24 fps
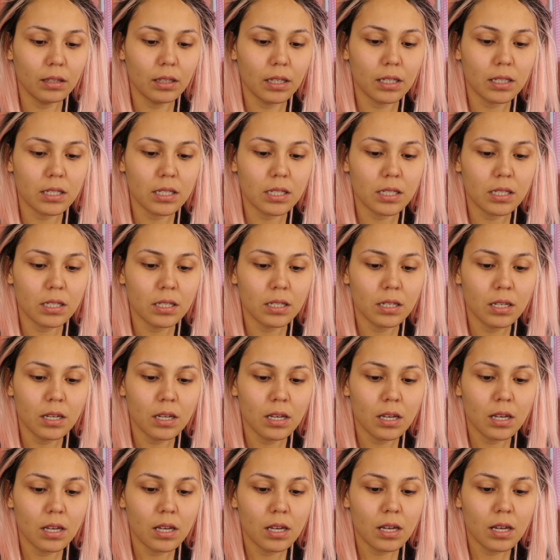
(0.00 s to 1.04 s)
That's
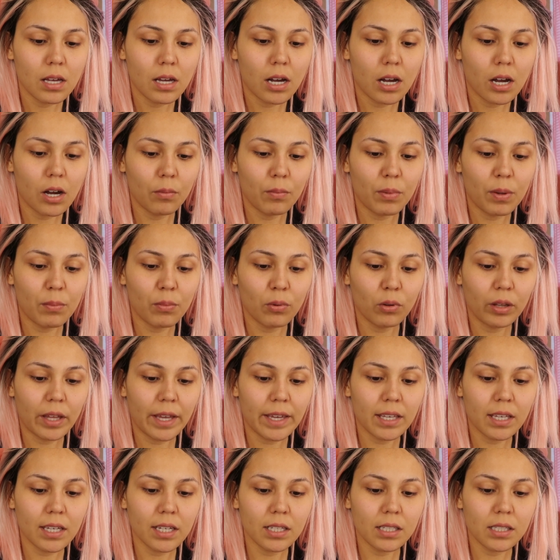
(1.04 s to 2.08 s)
how people
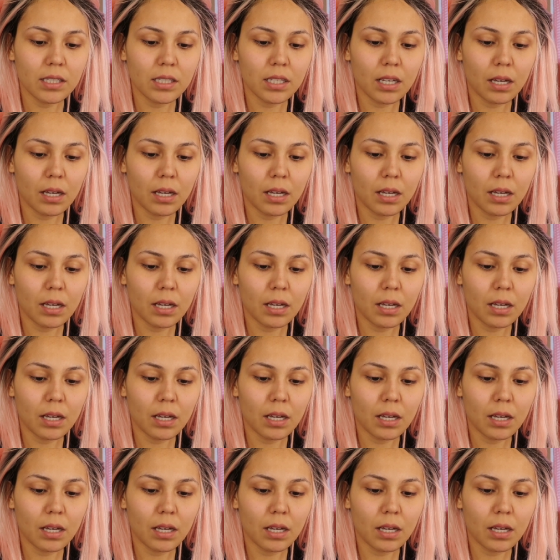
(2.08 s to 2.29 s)
like it.